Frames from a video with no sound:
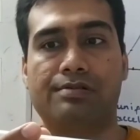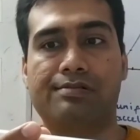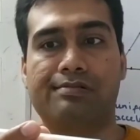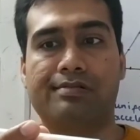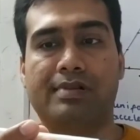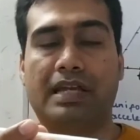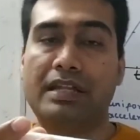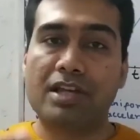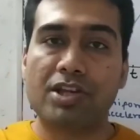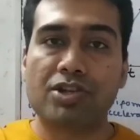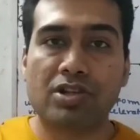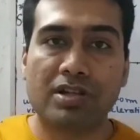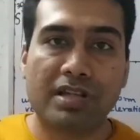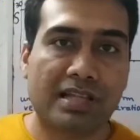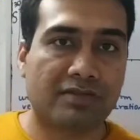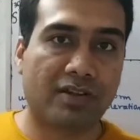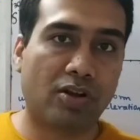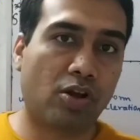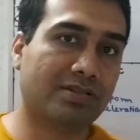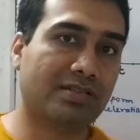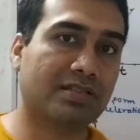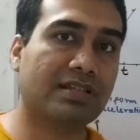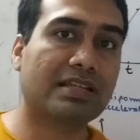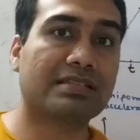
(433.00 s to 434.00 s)
initially its
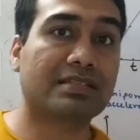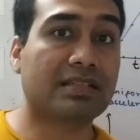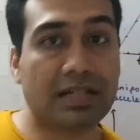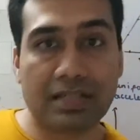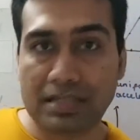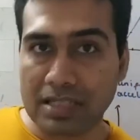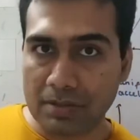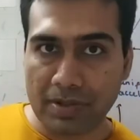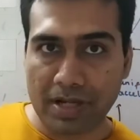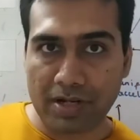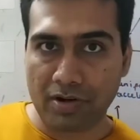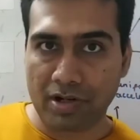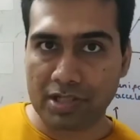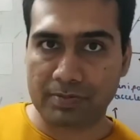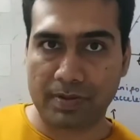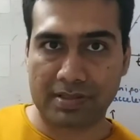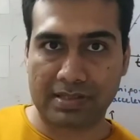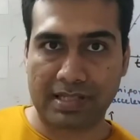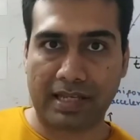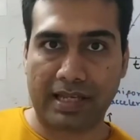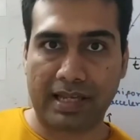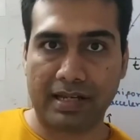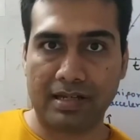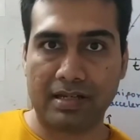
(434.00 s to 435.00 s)
velocity is 30 meters per
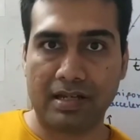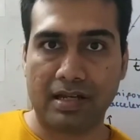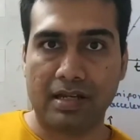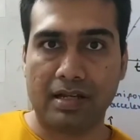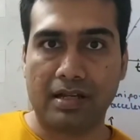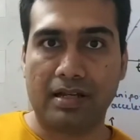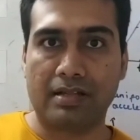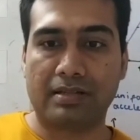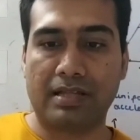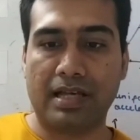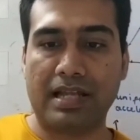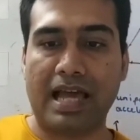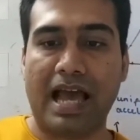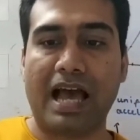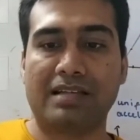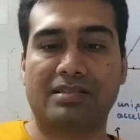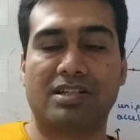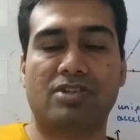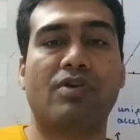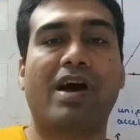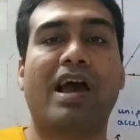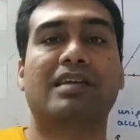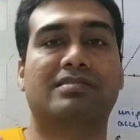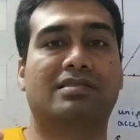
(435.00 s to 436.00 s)
second. Then as it
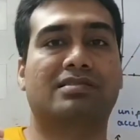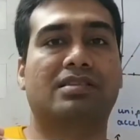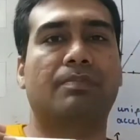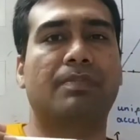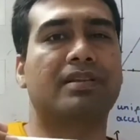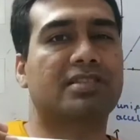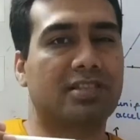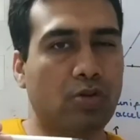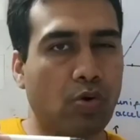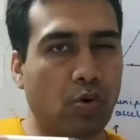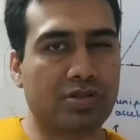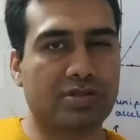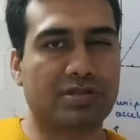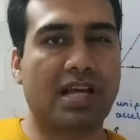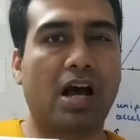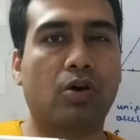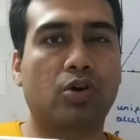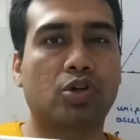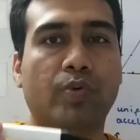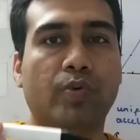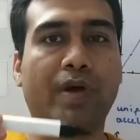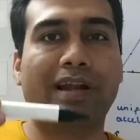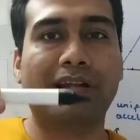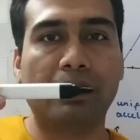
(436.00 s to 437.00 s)
rises up, it slows
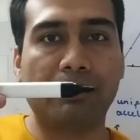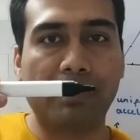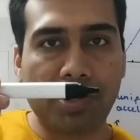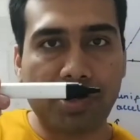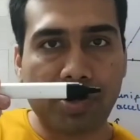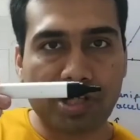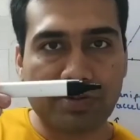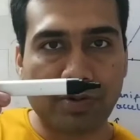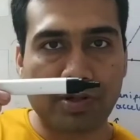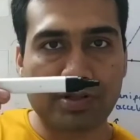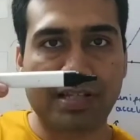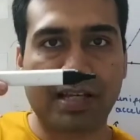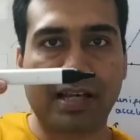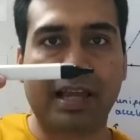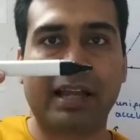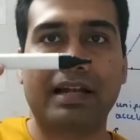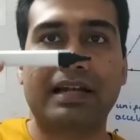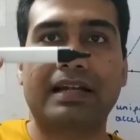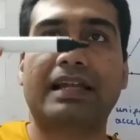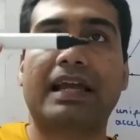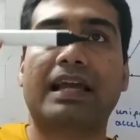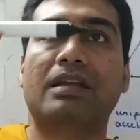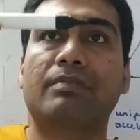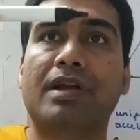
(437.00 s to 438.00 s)
down 20 meters per
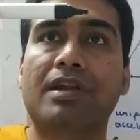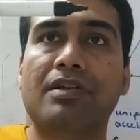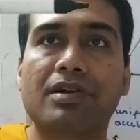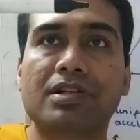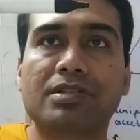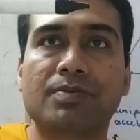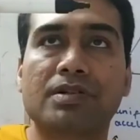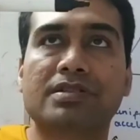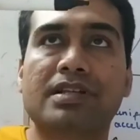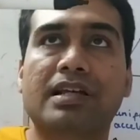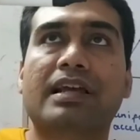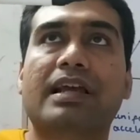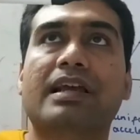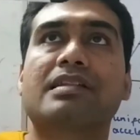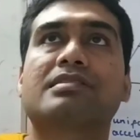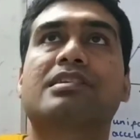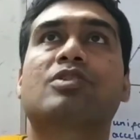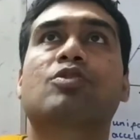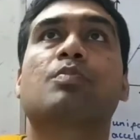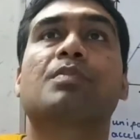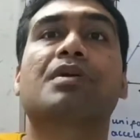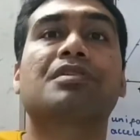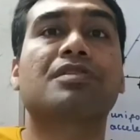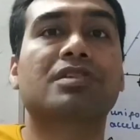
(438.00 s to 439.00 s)
second, 10 meters per second,
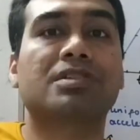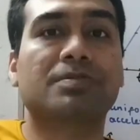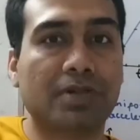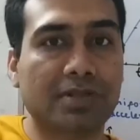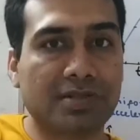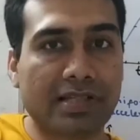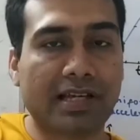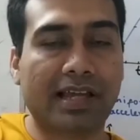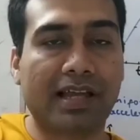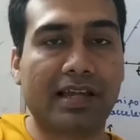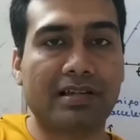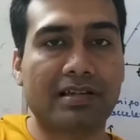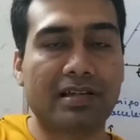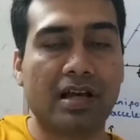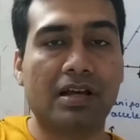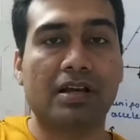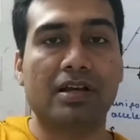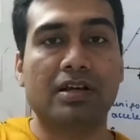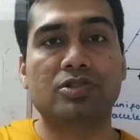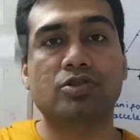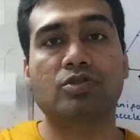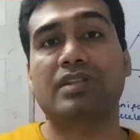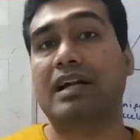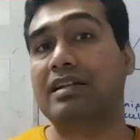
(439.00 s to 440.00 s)
0 meters per second.
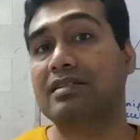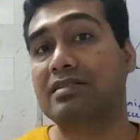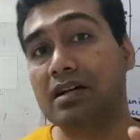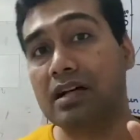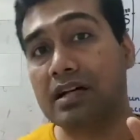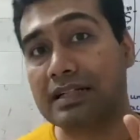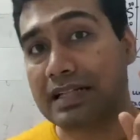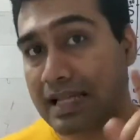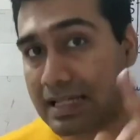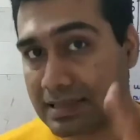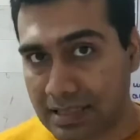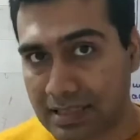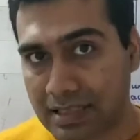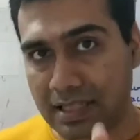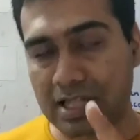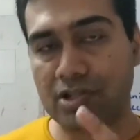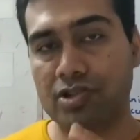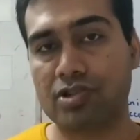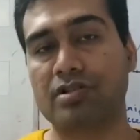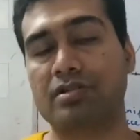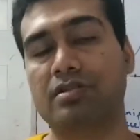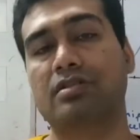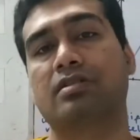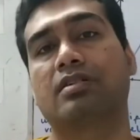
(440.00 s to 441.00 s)
So that is a
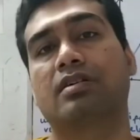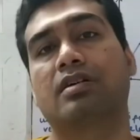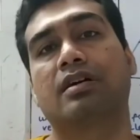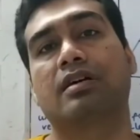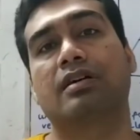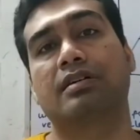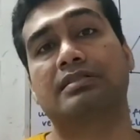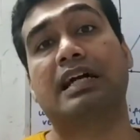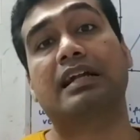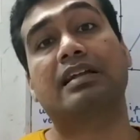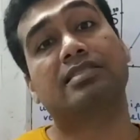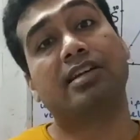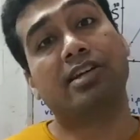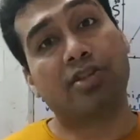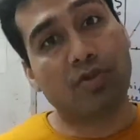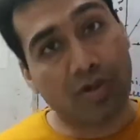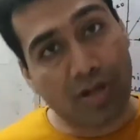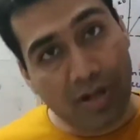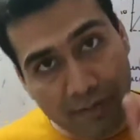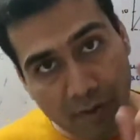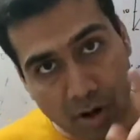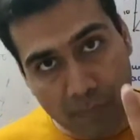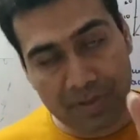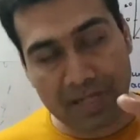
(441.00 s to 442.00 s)
deceleration. That is a
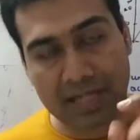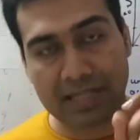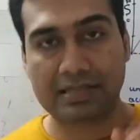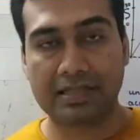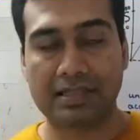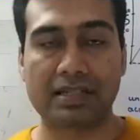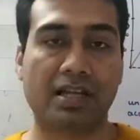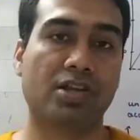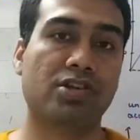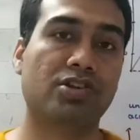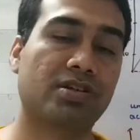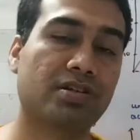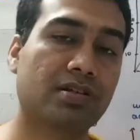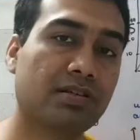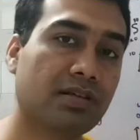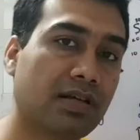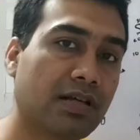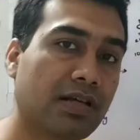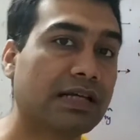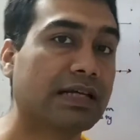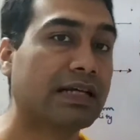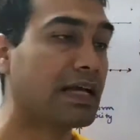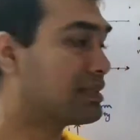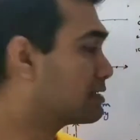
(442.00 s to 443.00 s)
uniform deceleration.
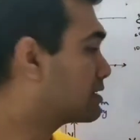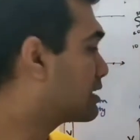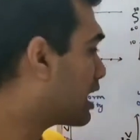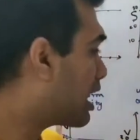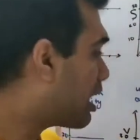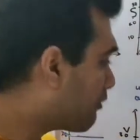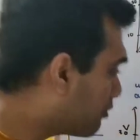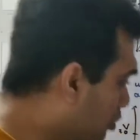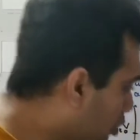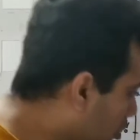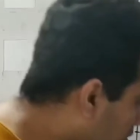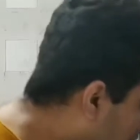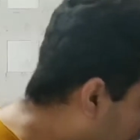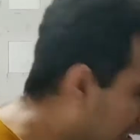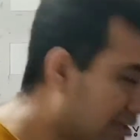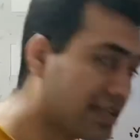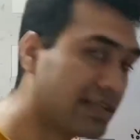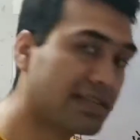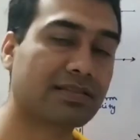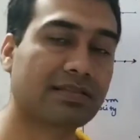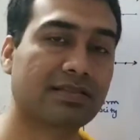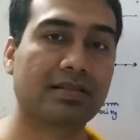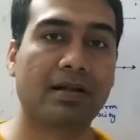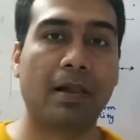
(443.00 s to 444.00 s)
Its graph looks like
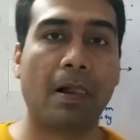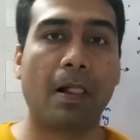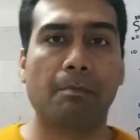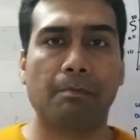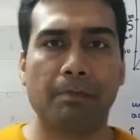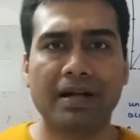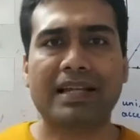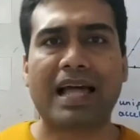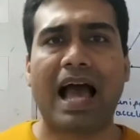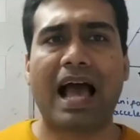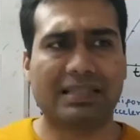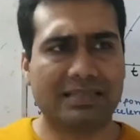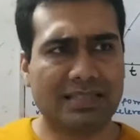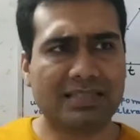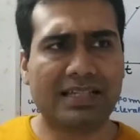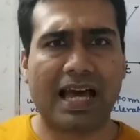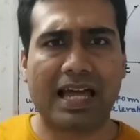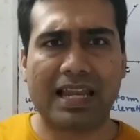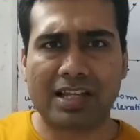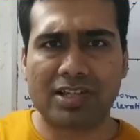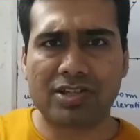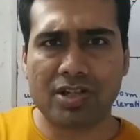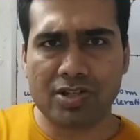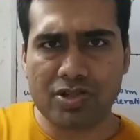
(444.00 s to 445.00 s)
this. But has the
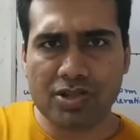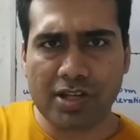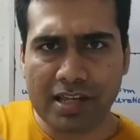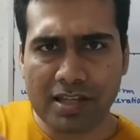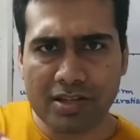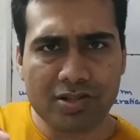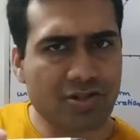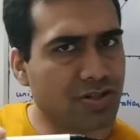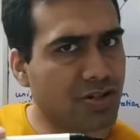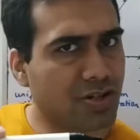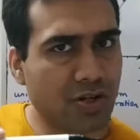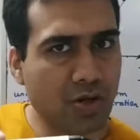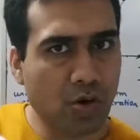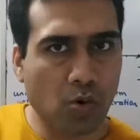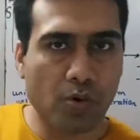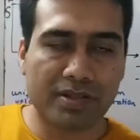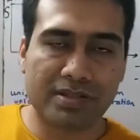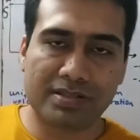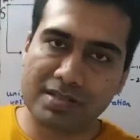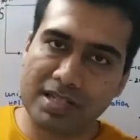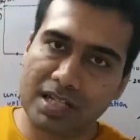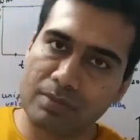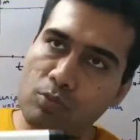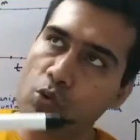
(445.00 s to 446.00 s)
direction changed? No, it's
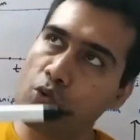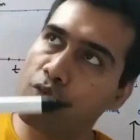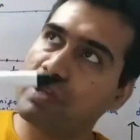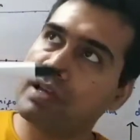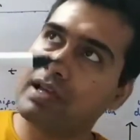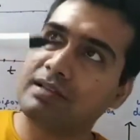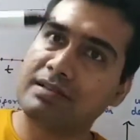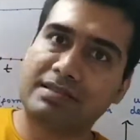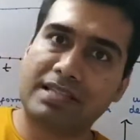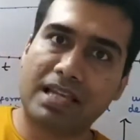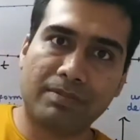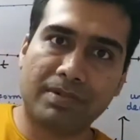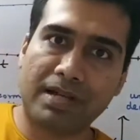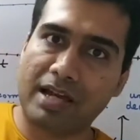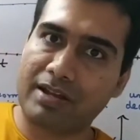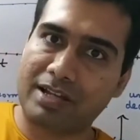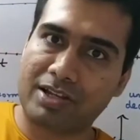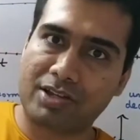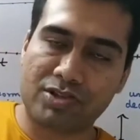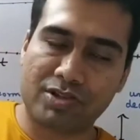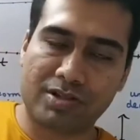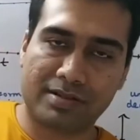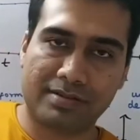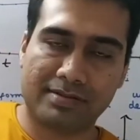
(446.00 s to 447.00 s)
still moving in the same
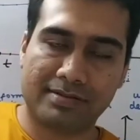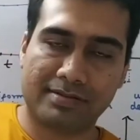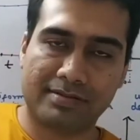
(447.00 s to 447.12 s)
direction.